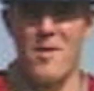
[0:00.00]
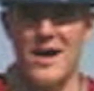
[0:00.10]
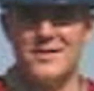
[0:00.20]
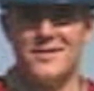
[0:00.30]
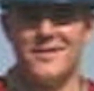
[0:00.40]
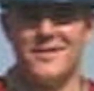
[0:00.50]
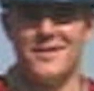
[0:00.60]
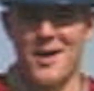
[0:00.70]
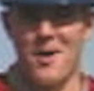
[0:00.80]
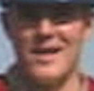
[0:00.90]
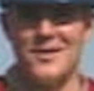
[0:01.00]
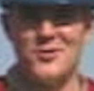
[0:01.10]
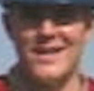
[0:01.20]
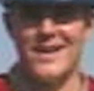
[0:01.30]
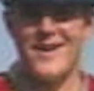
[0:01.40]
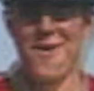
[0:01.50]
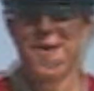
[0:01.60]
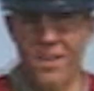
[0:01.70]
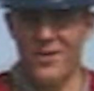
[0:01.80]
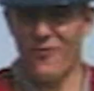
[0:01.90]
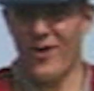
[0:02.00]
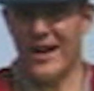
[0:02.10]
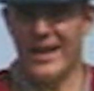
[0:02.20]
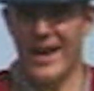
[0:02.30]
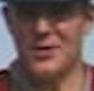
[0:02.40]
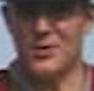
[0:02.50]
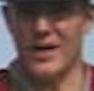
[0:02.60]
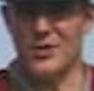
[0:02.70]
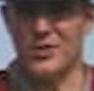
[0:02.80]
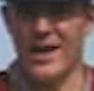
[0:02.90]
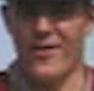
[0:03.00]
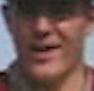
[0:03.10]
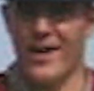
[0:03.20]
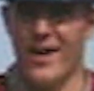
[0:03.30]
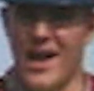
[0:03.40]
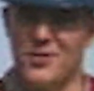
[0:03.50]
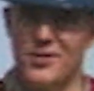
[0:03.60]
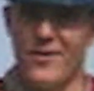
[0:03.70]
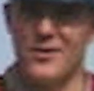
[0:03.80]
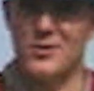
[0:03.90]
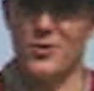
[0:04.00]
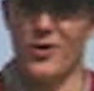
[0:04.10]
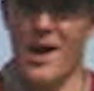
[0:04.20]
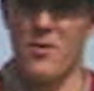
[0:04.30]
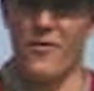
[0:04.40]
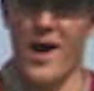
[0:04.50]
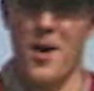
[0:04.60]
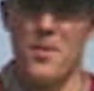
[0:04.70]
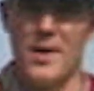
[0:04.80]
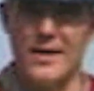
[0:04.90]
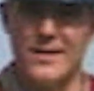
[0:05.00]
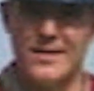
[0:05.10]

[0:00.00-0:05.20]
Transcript: I'm Aston and I'm an engineer. I didn't really get into engineering, engineering sort of came and found me.